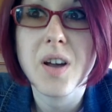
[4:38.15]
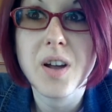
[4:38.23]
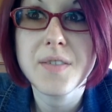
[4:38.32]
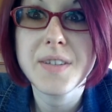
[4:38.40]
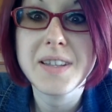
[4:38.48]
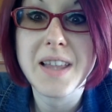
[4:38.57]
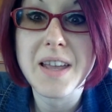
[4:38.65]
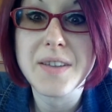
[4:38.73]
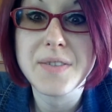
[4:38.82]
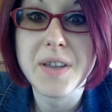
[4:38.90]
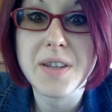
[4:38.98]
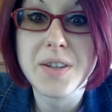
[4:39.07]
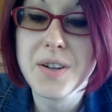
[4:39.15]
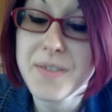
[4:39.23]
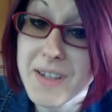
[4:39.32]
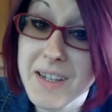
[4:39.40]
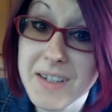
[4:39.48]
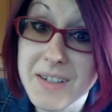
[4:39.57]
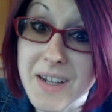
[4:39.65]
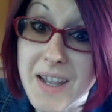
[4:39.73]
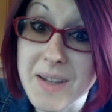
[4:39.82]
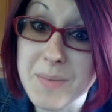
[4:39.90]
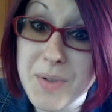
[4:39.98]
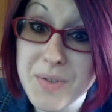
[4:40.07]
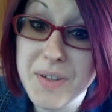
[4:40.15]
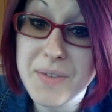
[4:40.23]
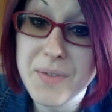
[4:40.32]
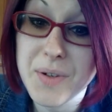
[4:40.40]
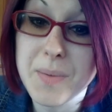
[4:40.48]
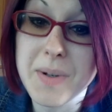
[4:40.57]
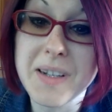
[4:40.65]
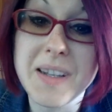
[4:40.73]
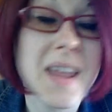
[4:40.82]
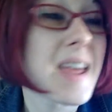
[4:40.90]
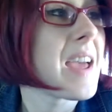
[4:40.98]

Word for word: R V life and R V internet moving forward.